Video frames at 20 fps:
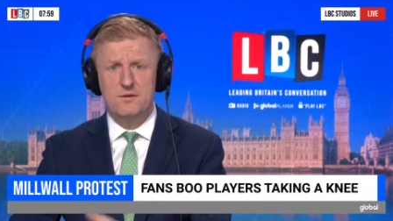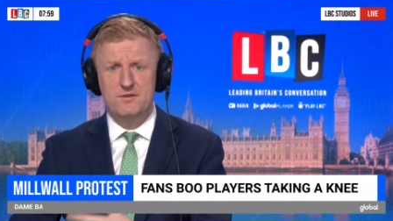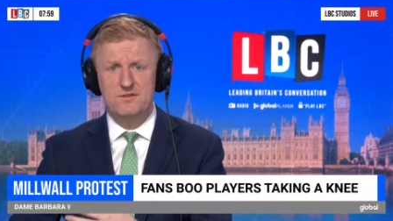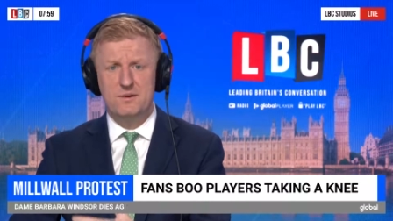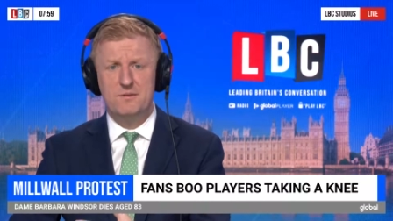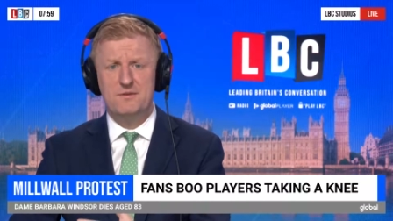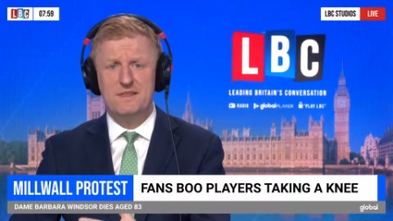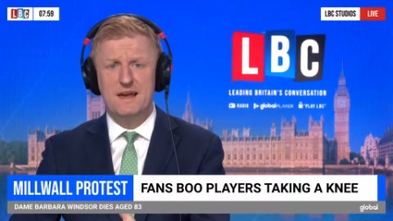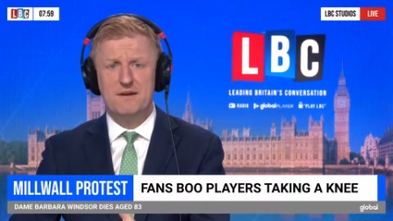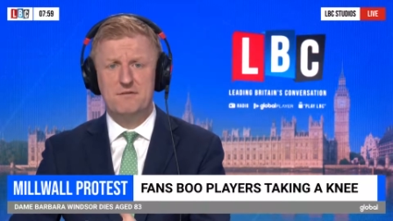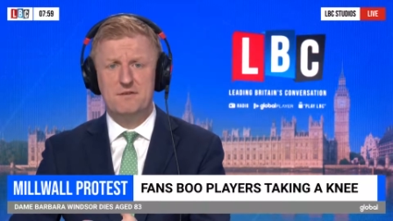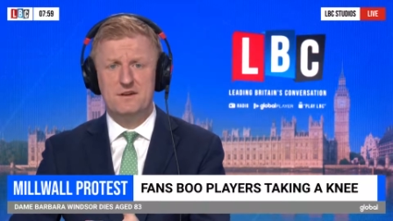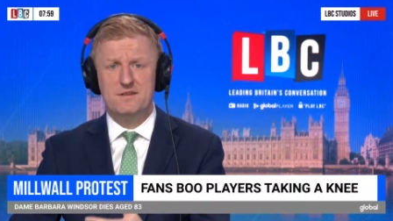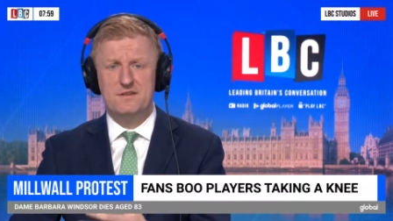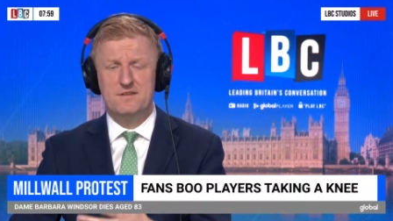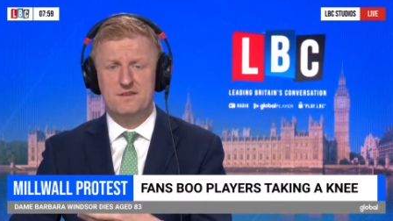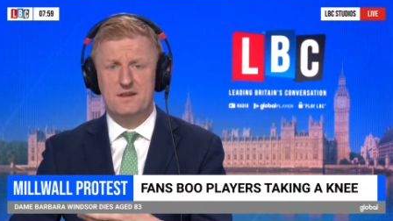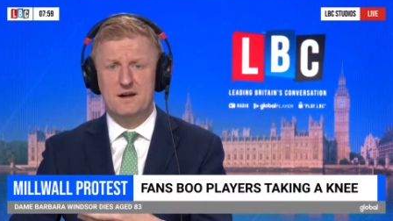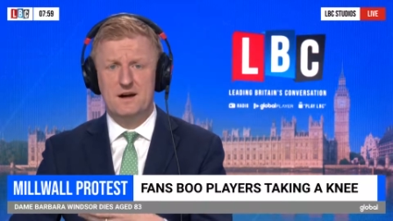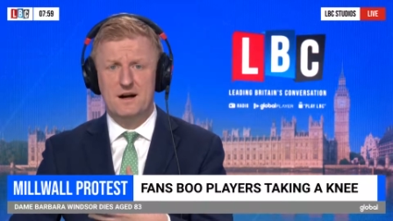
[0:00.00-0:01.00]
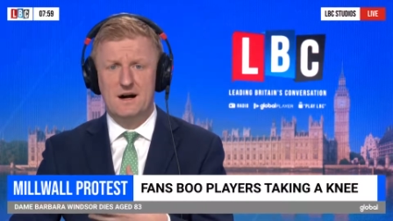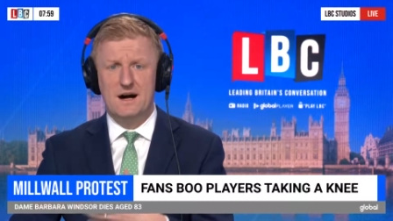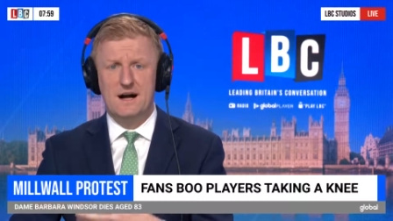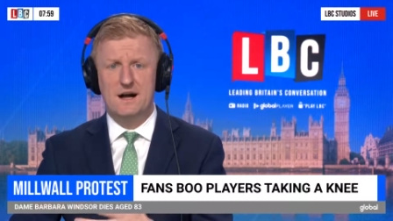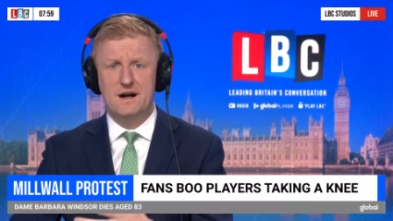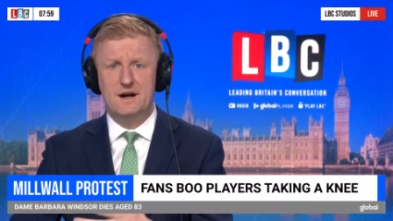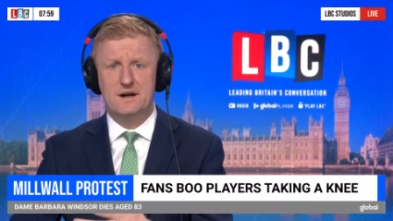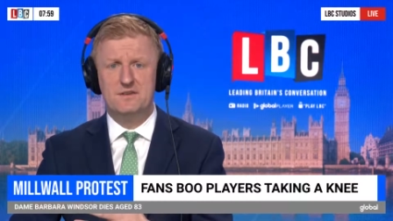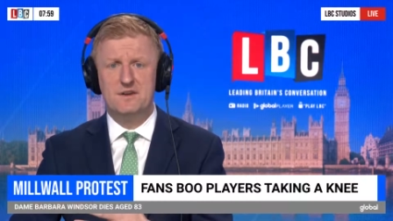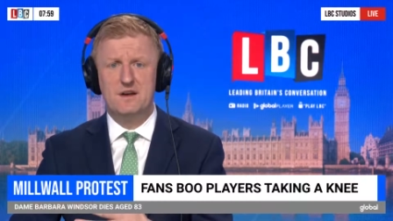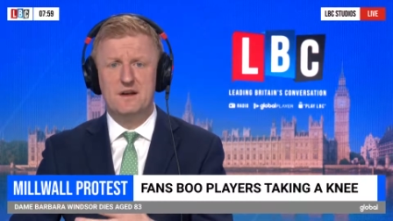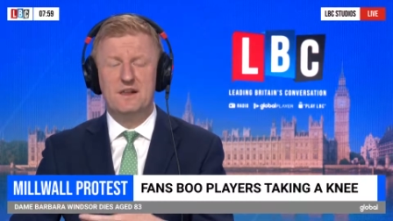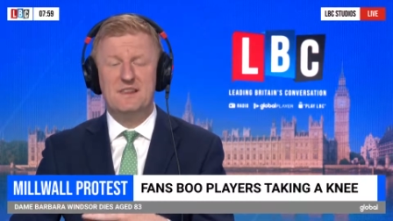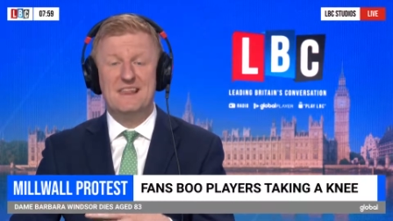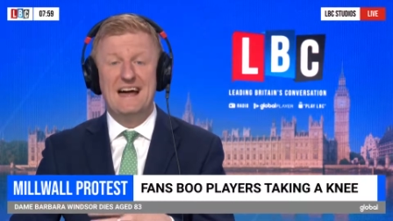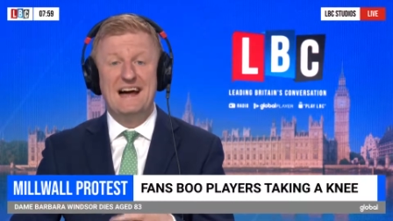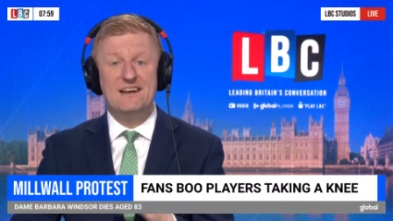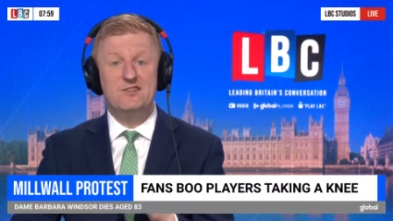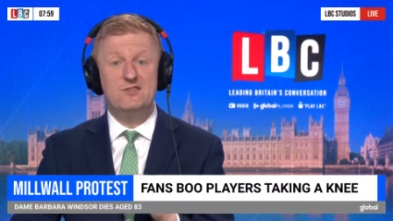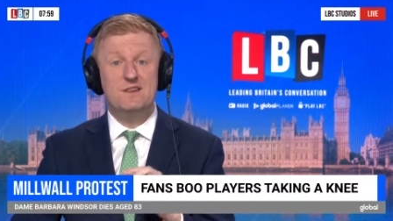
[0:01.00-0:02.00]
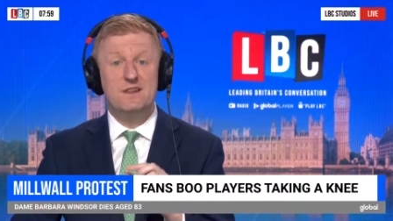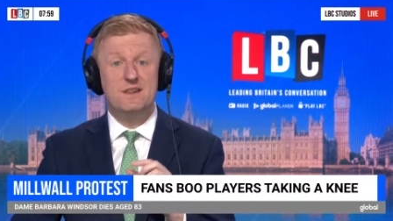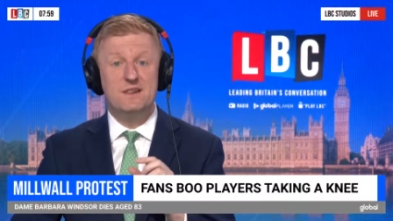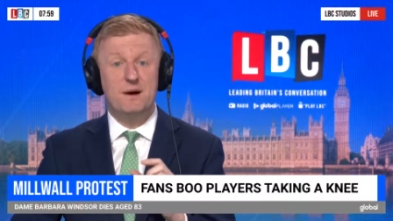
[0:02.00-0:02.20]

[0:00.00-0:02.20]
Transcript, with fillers: some of the evidence that I heard that actually the